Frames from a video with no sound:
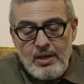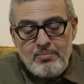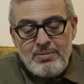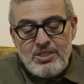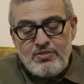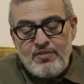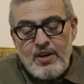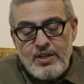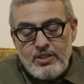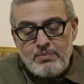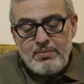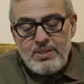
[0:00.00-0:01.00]

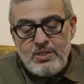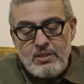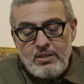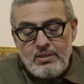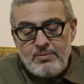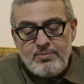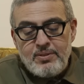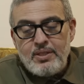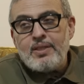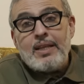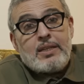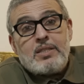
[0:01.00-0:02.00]
misfired missile.
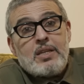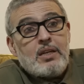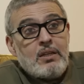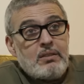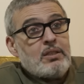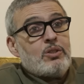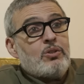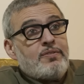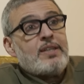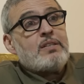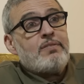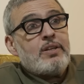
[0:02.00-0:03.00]
That's
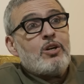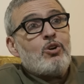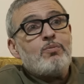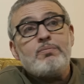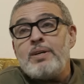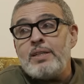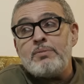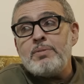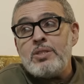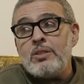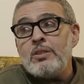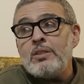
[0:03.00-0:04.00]
effectively a homemade
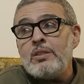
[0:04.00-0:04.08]
missile.